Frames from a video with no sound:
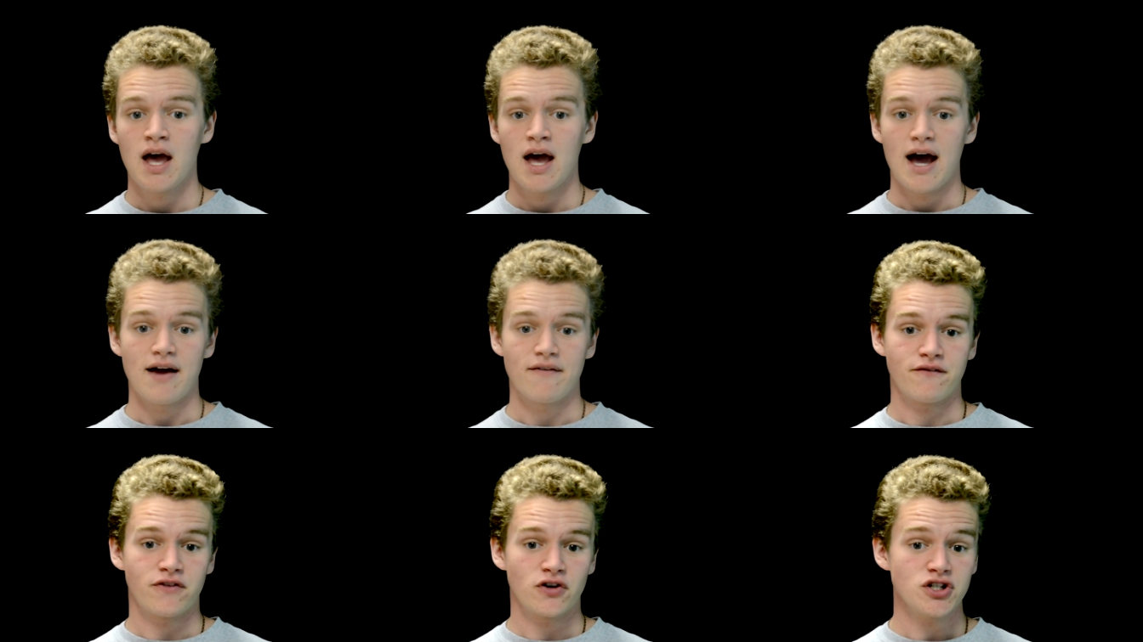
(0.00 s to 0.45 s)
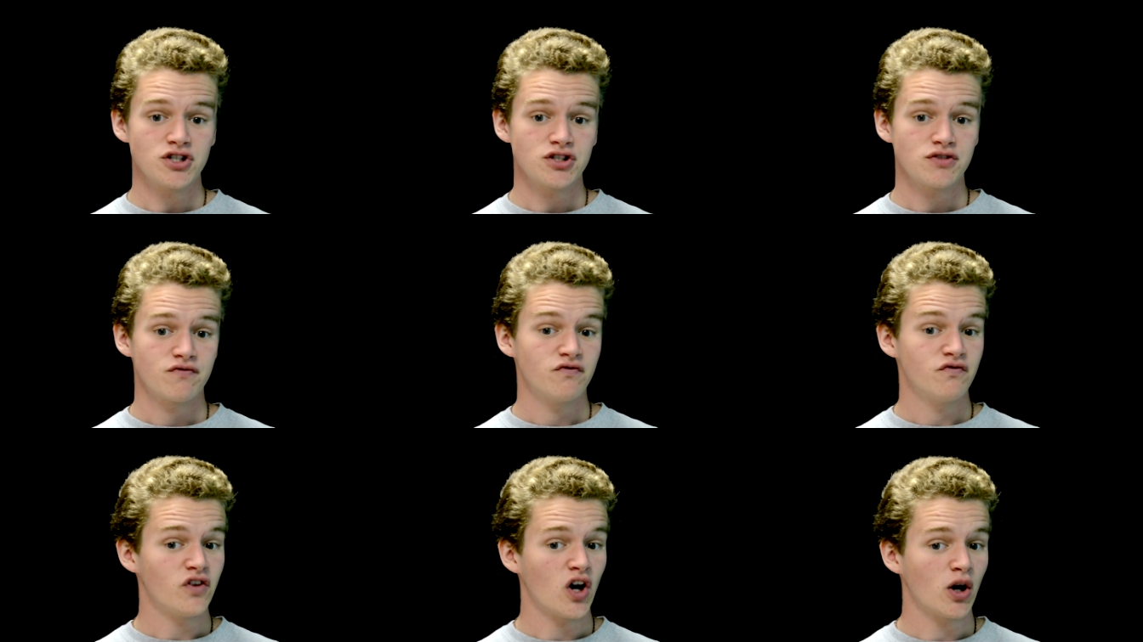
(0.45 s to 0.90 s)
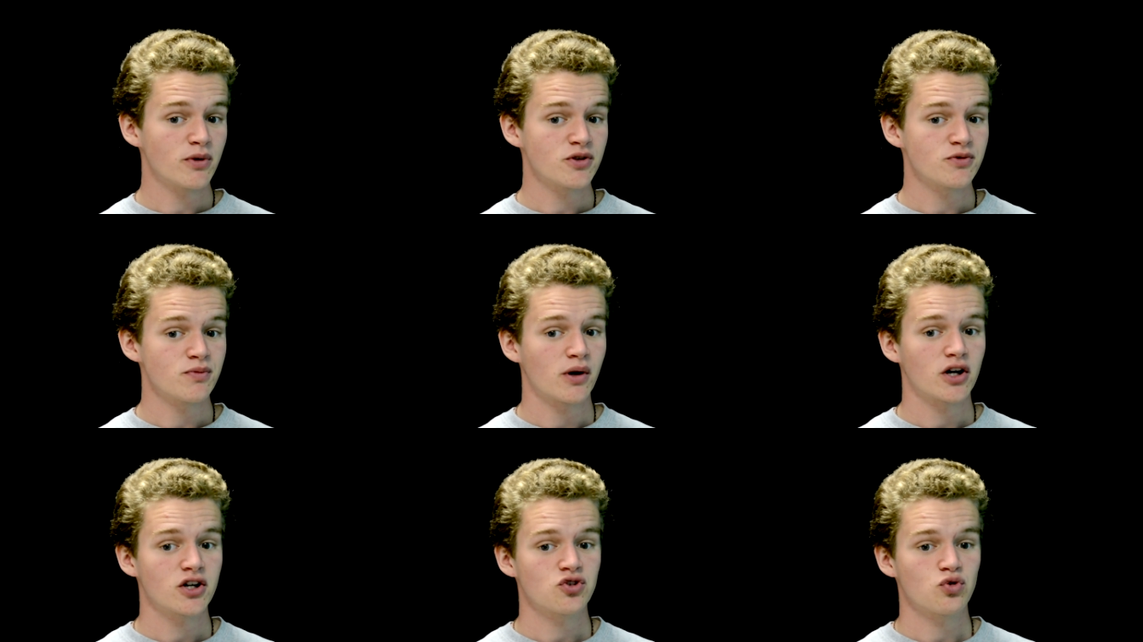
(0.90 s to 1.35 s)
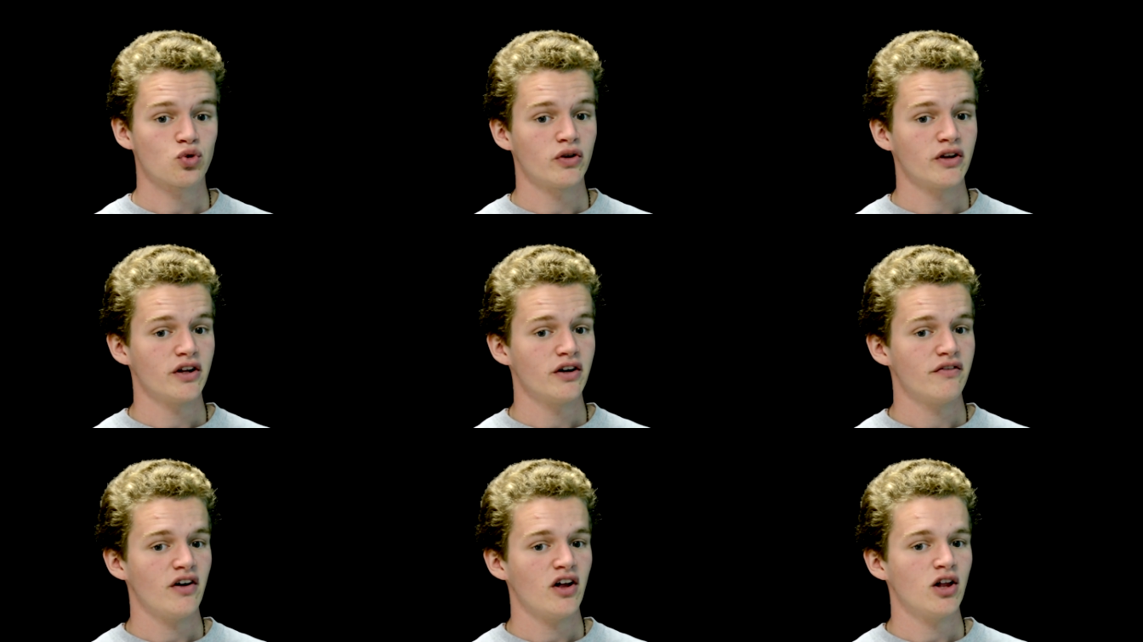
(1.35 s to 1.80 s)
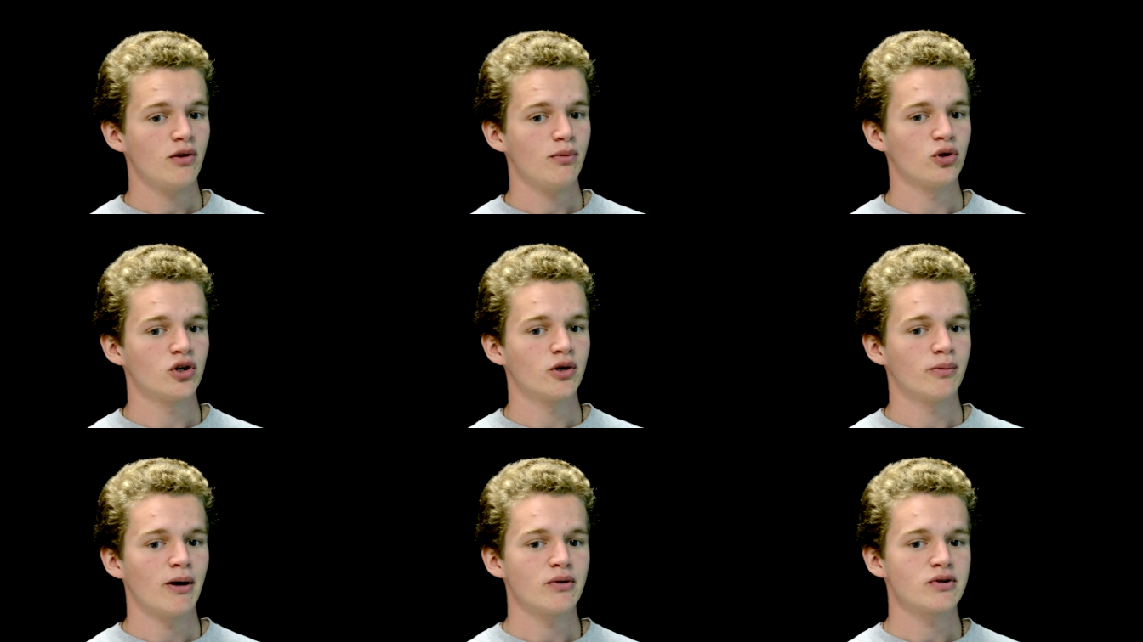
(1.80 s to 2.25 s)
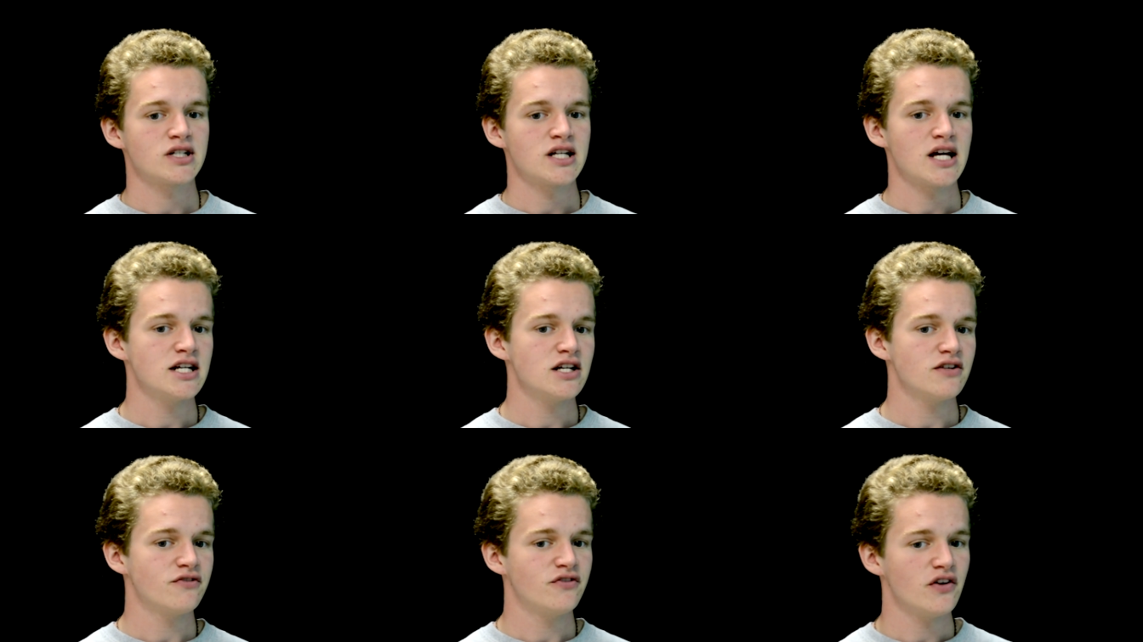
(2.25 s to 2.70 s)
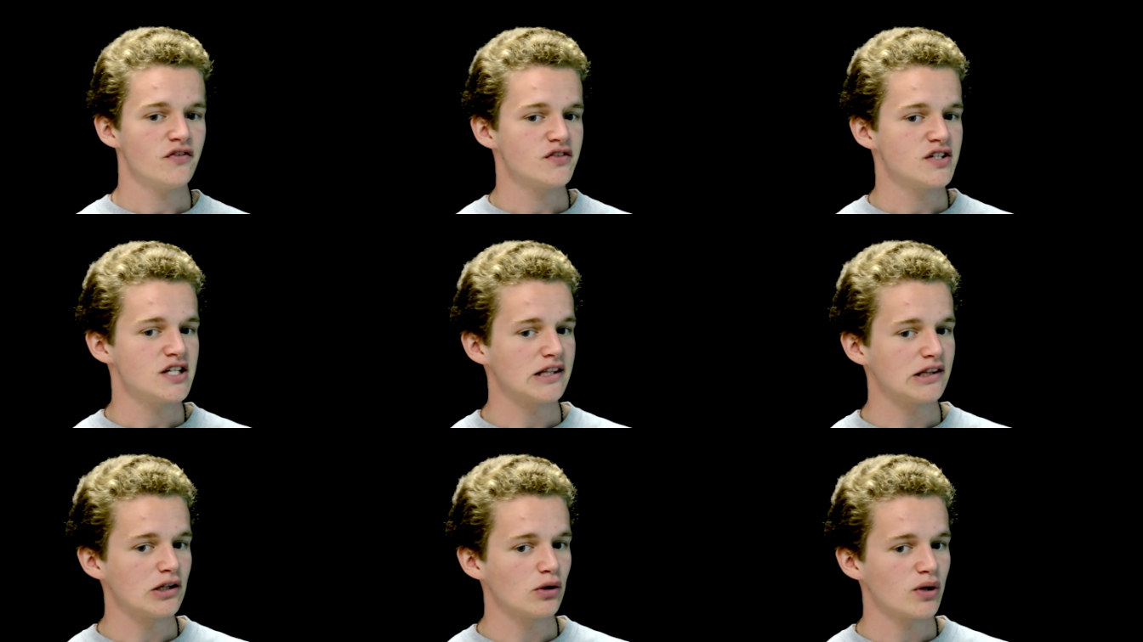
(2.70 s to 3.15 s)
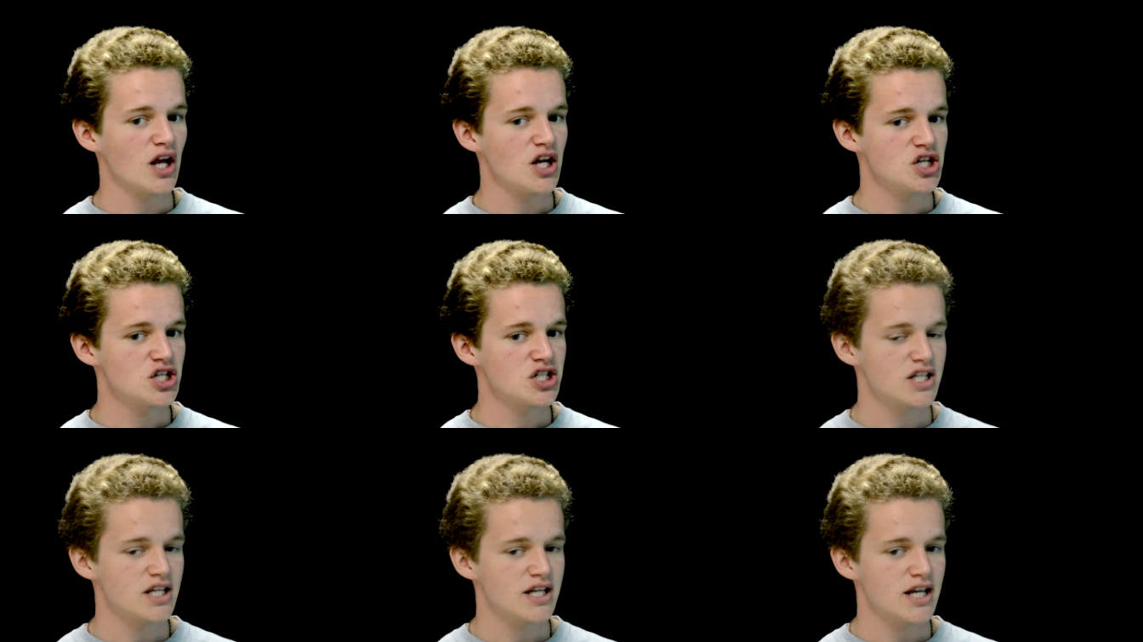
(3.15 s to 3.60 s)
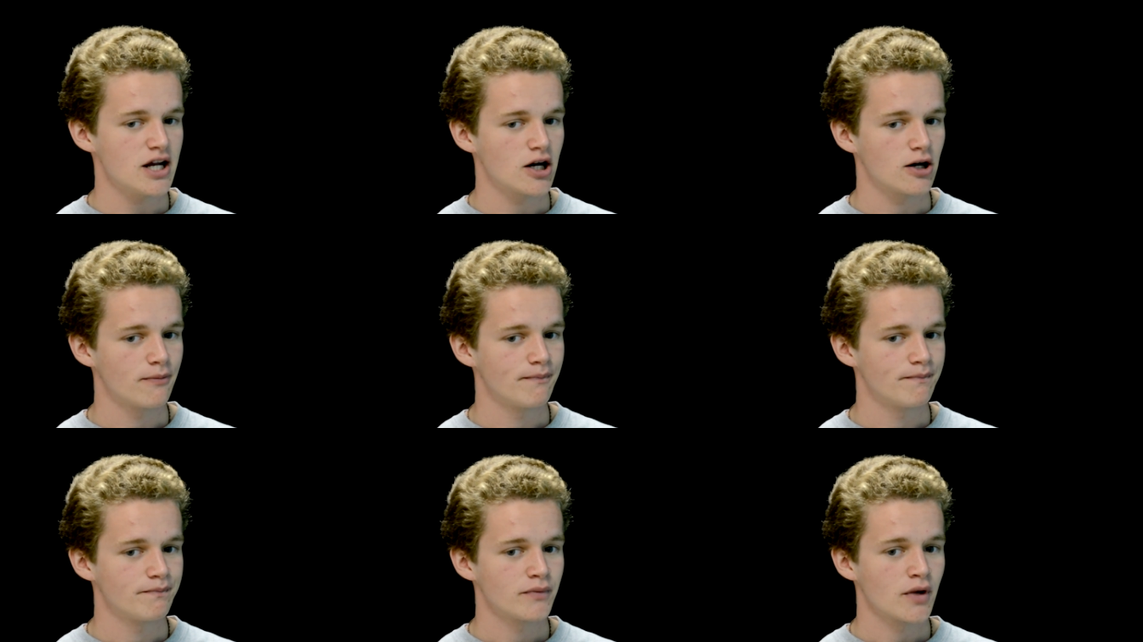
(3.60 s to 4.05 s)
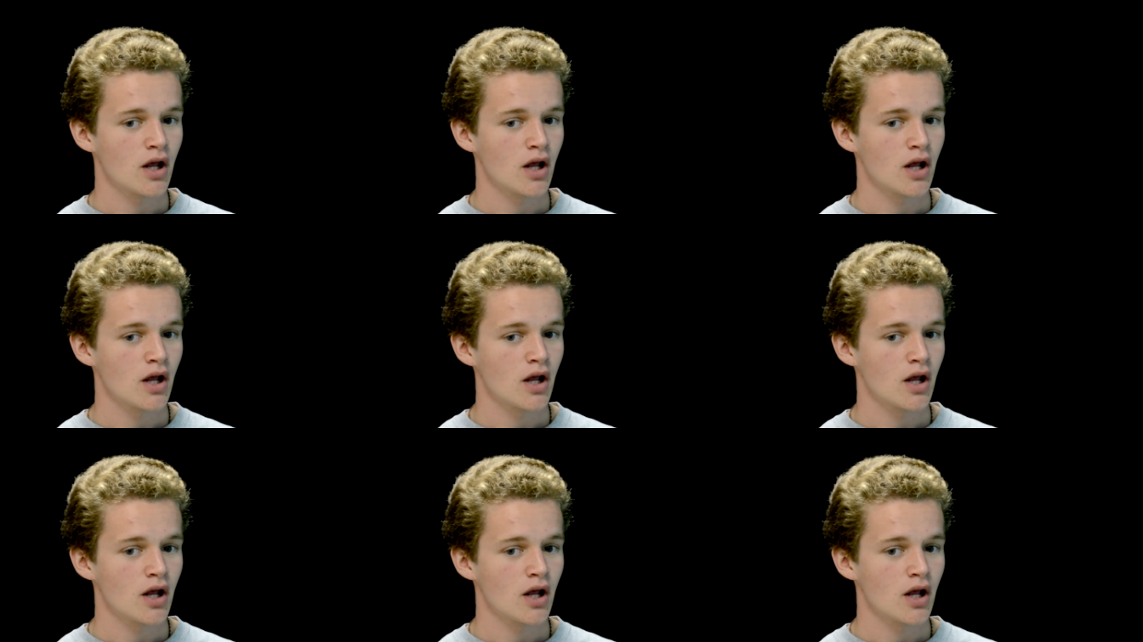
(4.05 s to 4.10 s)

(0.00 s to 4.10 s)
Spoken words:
At first, farmers markets were only available in about 10 to 15 locations a year.